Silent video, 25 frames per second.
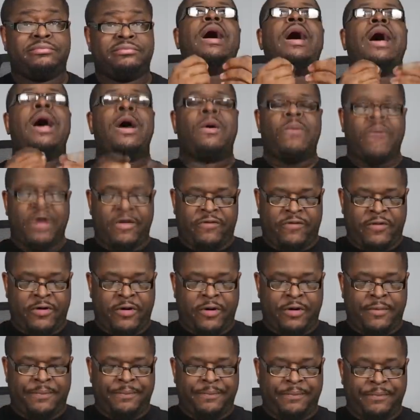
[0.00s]

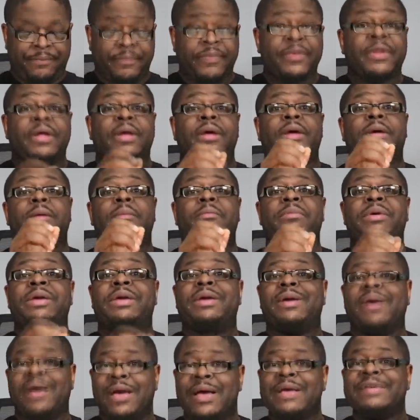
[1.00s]
However,
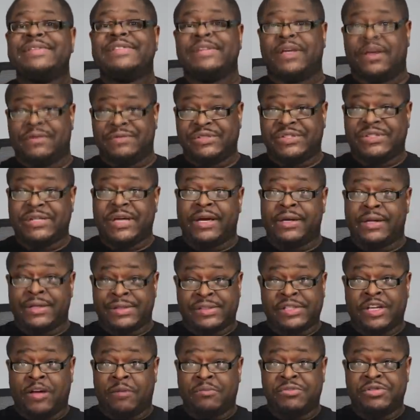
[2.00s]
because of said
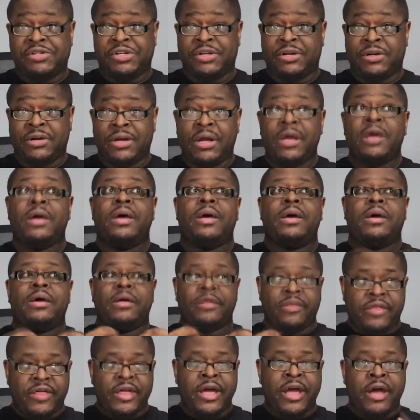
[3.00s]
assumption,
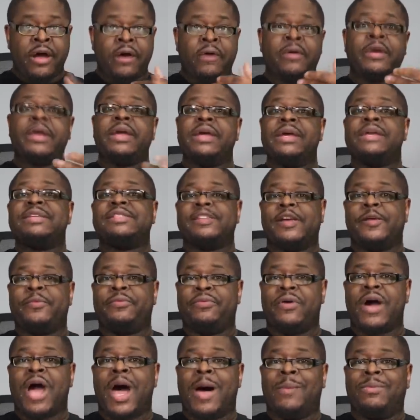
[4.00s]
there is a
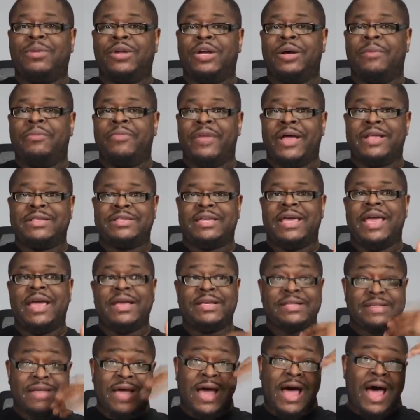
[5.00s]
problem that
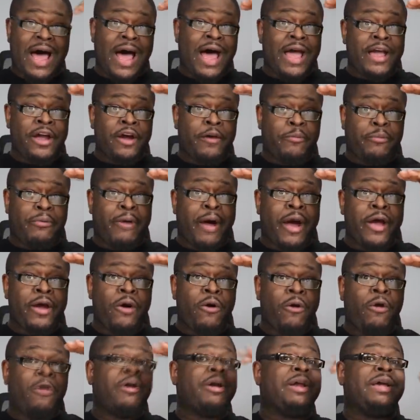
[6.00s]
takes higher
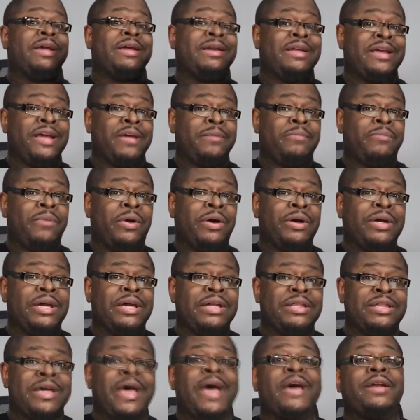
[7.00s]
priority in Hit
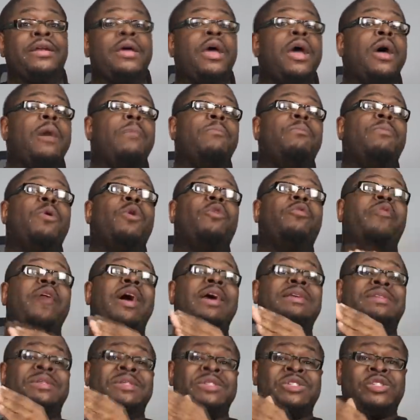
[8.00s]
Monkey that, both
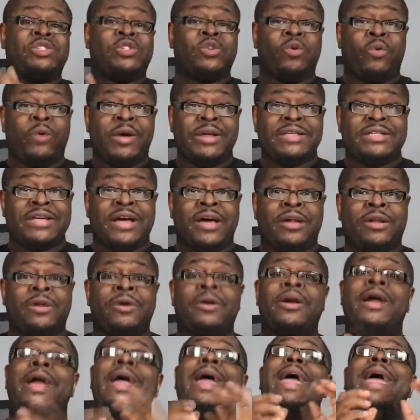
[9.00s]
as a
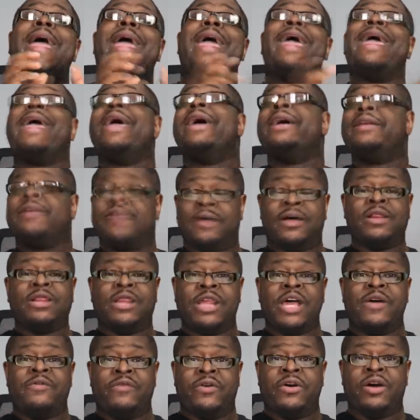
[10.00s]
storyteller and a
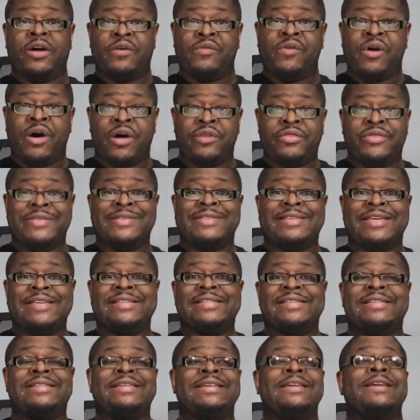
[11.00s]
lover of
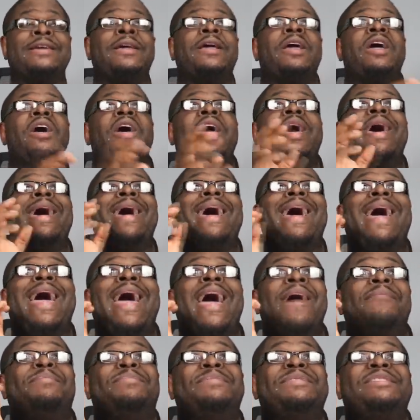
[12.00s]
authenticity,
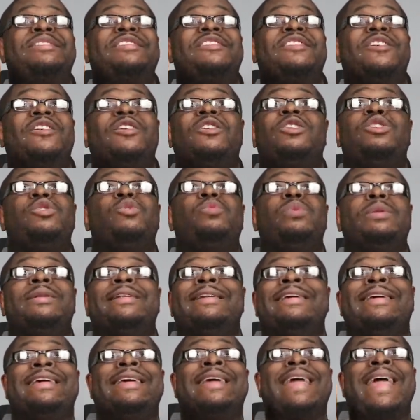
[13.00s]

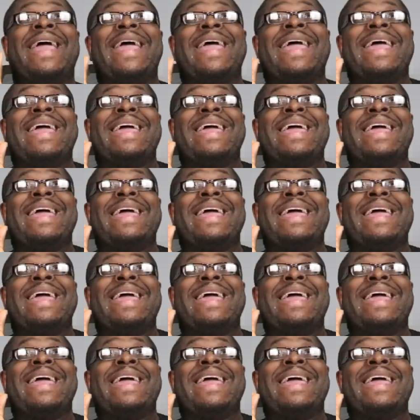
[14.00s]
absolutely